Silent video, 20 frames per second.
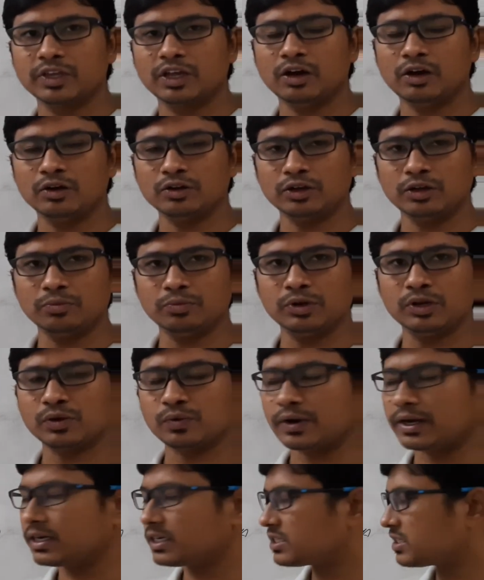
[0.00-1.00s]
Are you able to
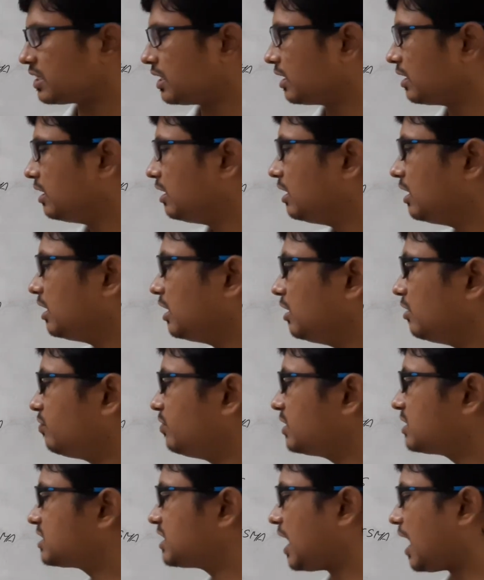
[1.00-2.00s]
understand? If the
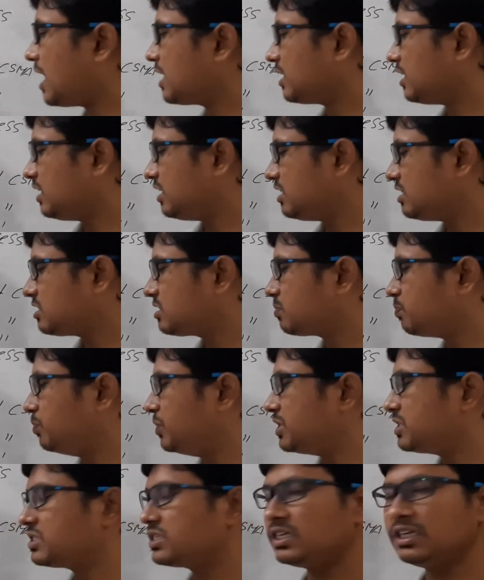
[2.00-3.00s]
channel is
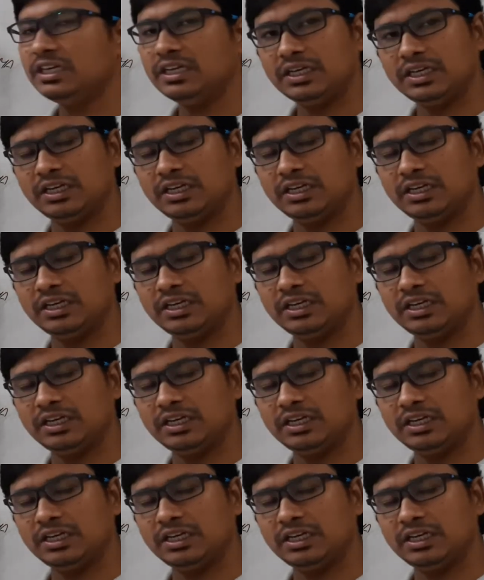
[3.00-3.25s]
busy,